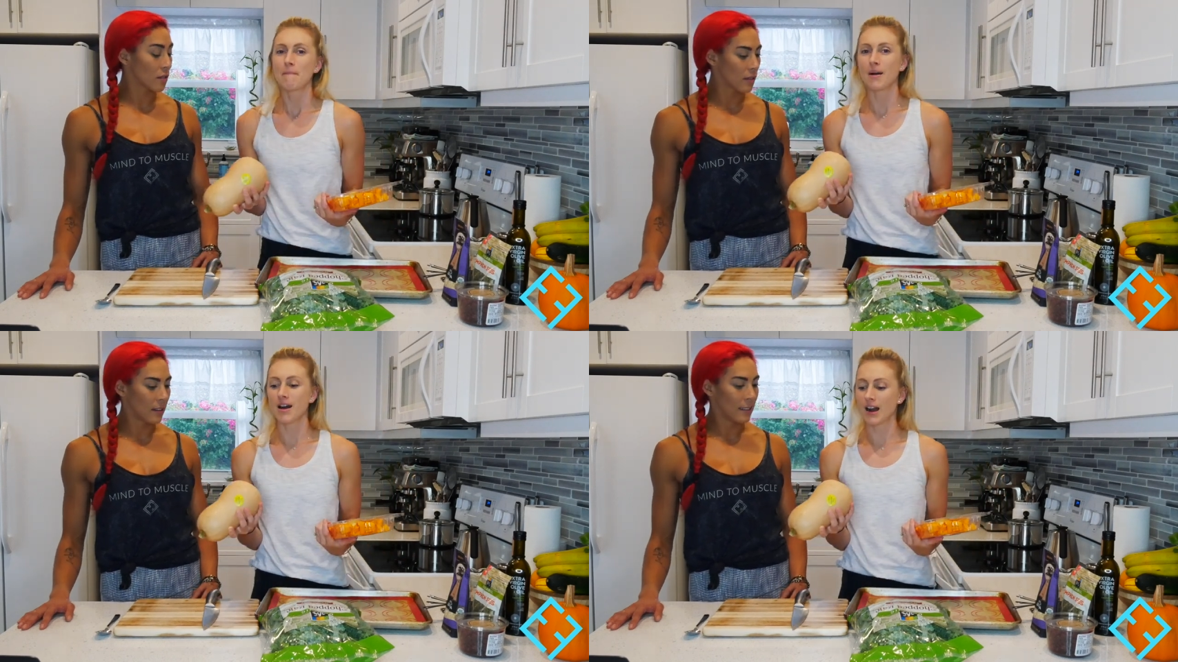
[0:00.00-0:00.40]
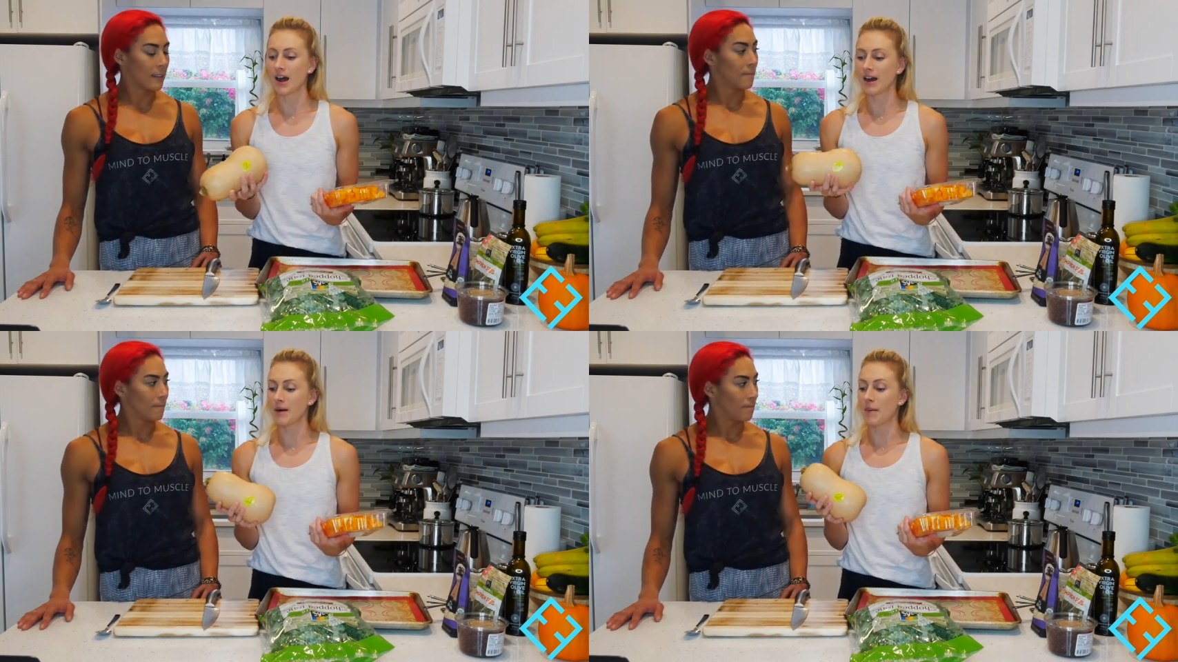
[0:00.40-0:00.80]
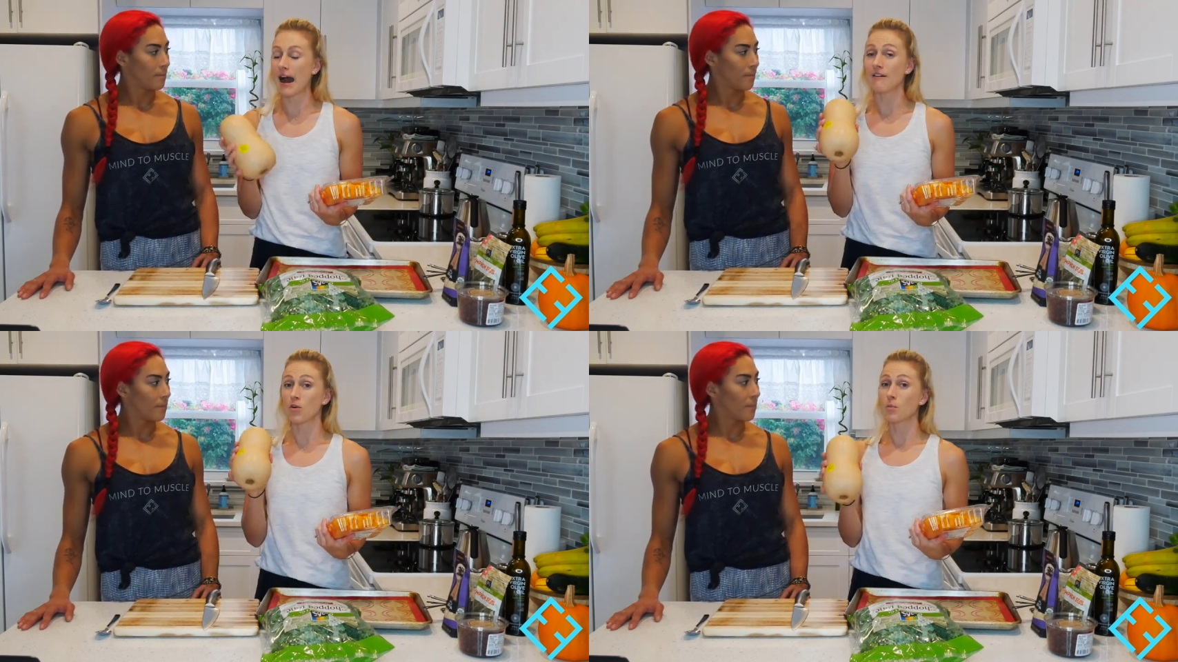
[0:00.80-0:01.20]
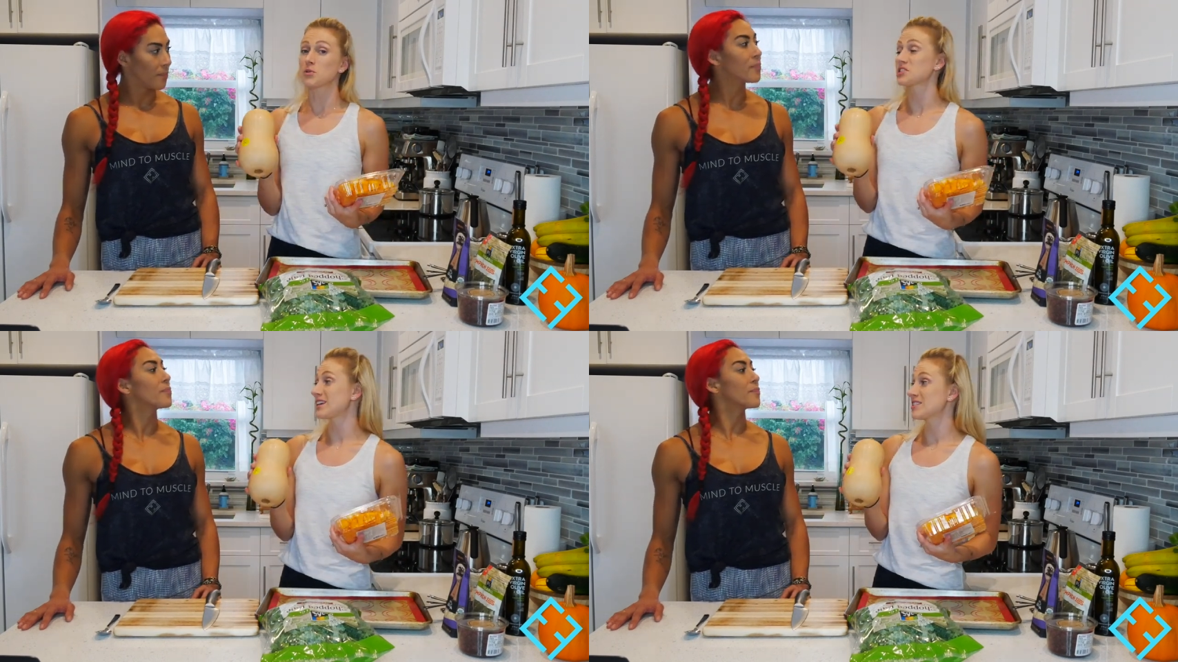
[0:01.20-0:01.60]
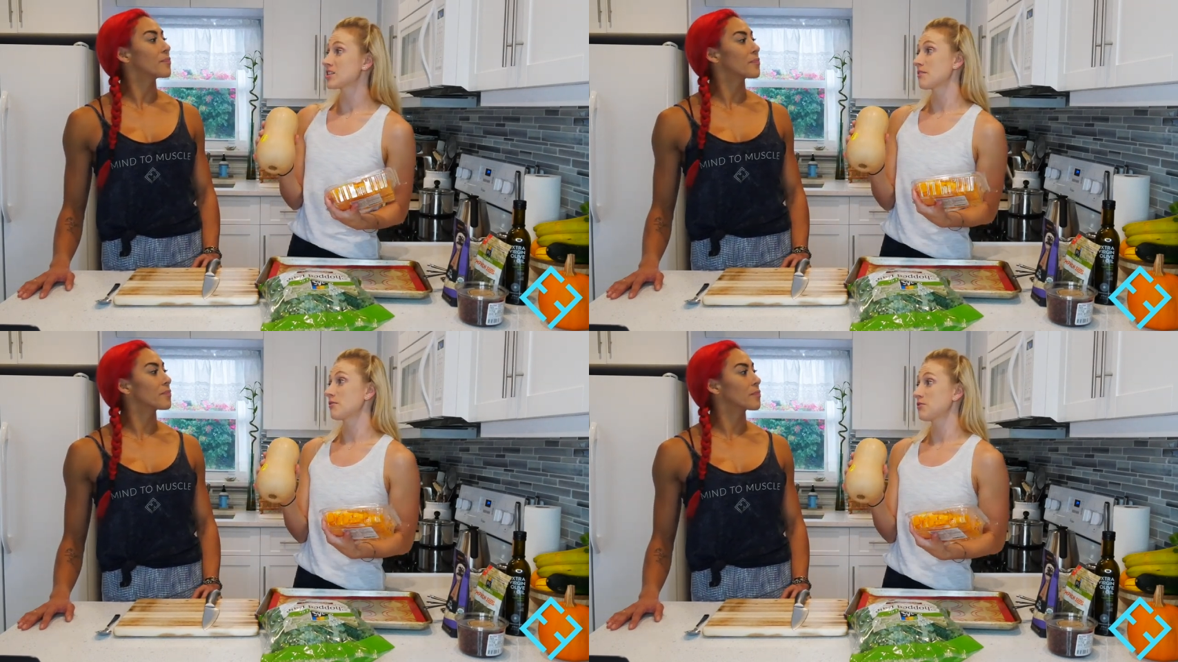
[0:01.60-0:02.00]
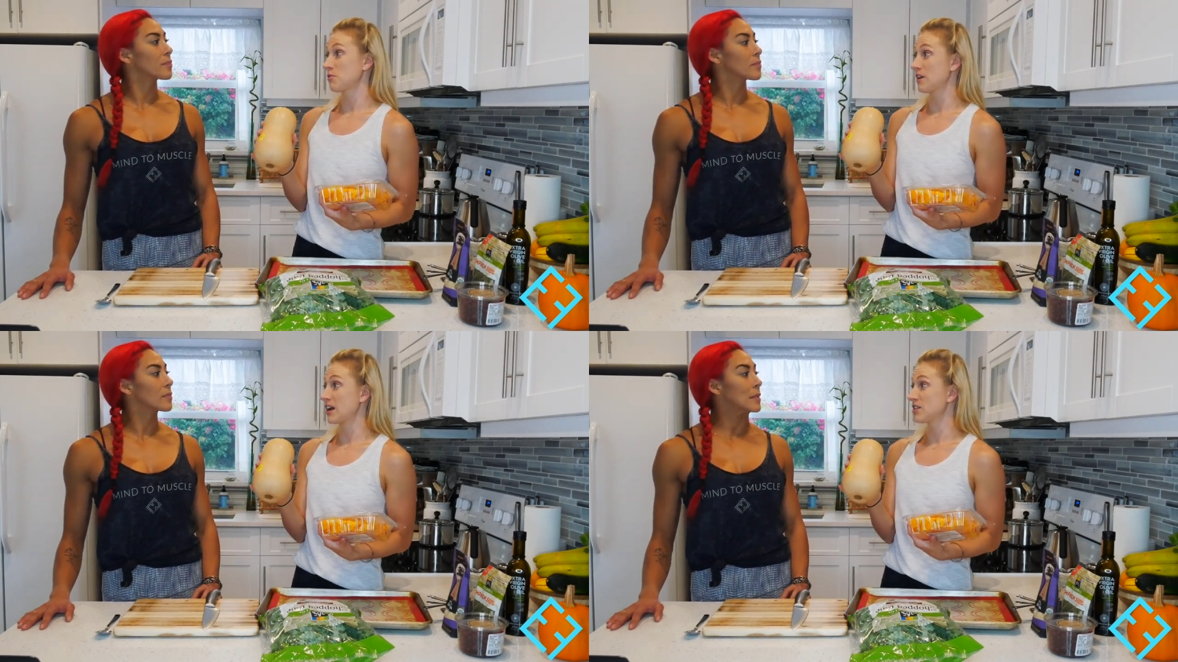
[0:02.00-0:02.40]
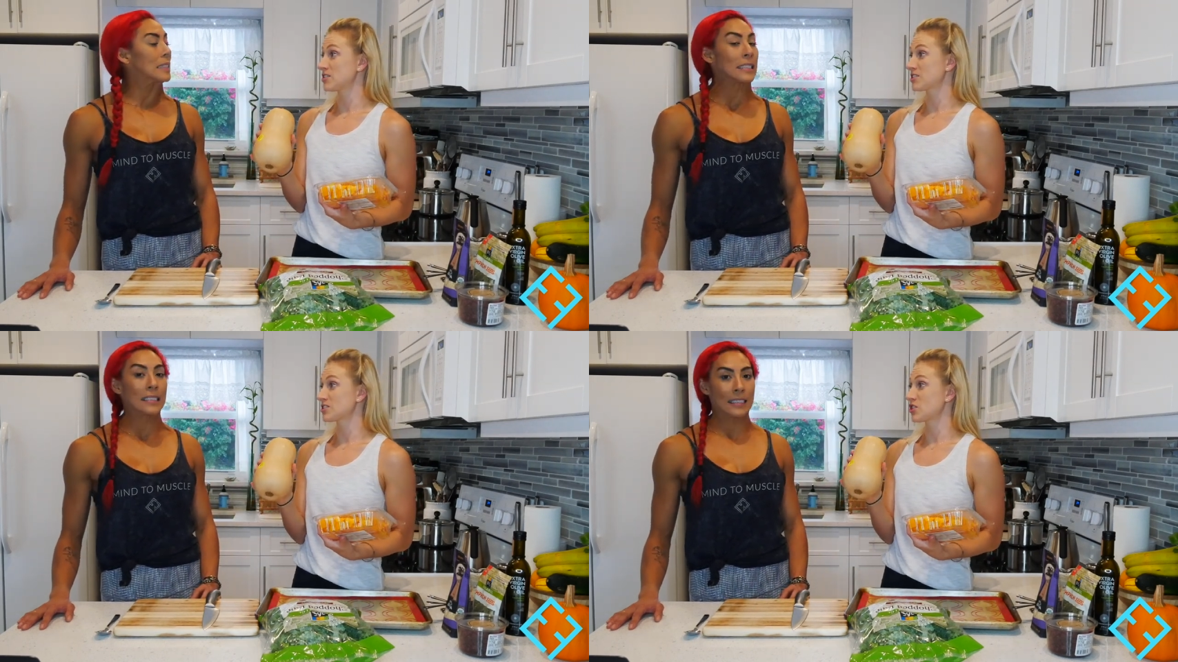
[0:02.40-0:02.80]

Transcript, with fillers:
Speaker 1: But I've almost sliced off a few fingers